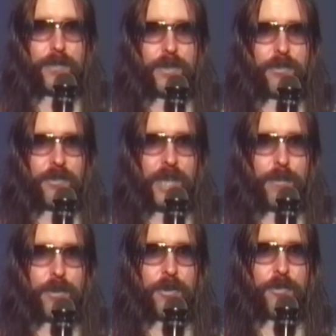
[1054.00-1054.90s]
This
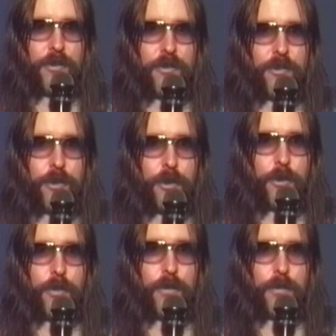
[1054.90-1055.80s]
camera uses
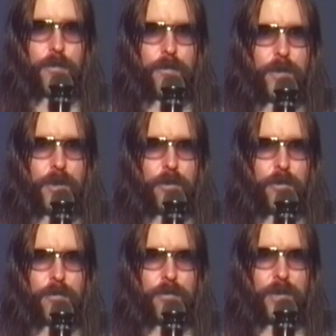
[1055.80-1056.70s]
two
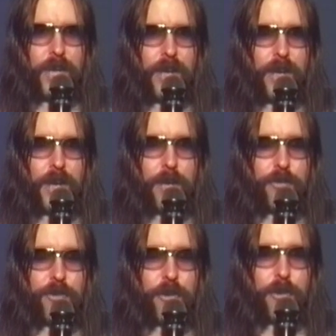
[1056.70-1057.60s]
Vidicon
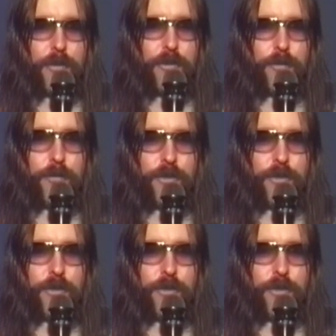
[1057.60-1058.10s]
tubes,